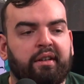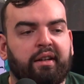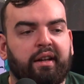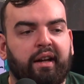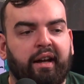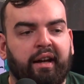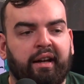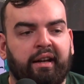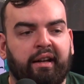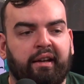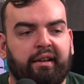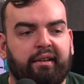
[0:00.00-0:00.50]

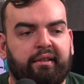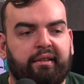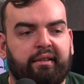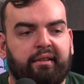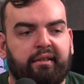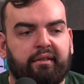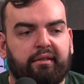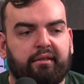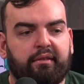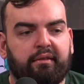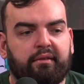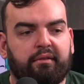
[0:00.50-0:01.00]
and
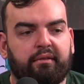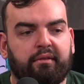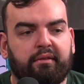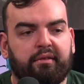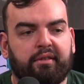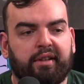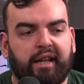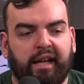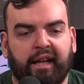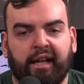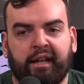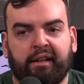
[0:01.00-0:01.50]
it's
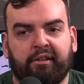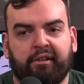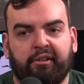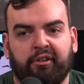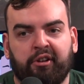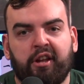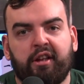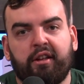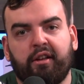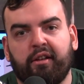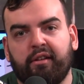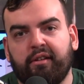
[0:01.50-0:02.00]
and
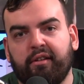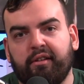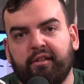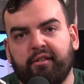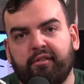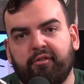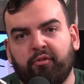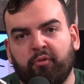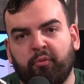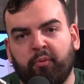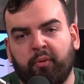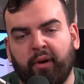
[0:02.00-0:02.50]

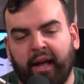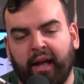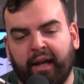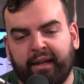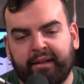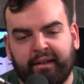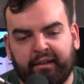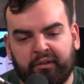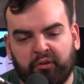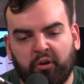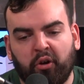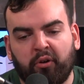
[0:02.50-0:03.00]
I had
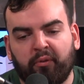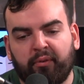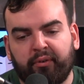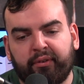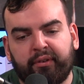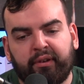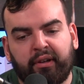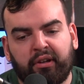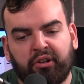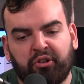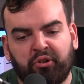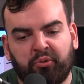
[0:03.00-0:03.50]
this
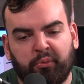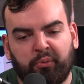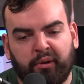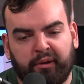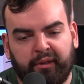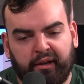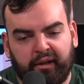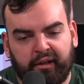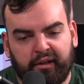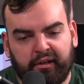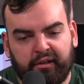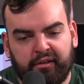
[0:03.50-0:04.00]
conversation with
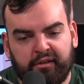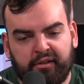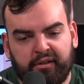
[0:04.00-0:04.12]
a,